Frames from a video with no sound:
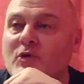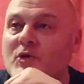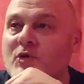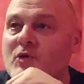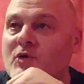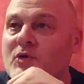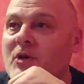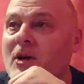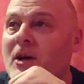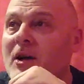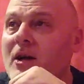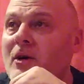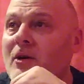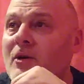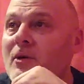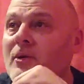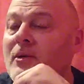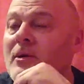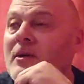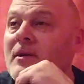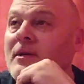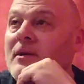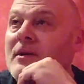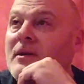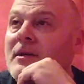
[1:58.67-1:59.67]

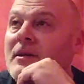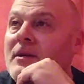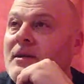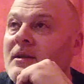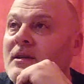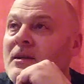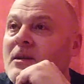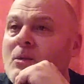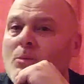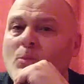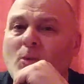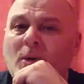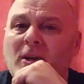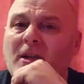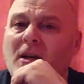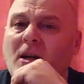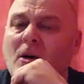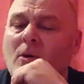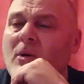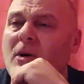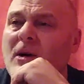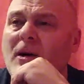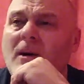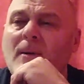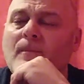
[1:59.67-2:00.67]
So we
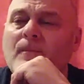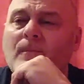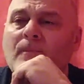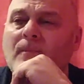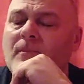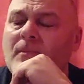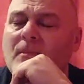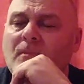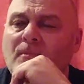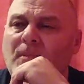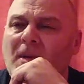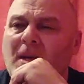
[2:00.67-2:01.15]
know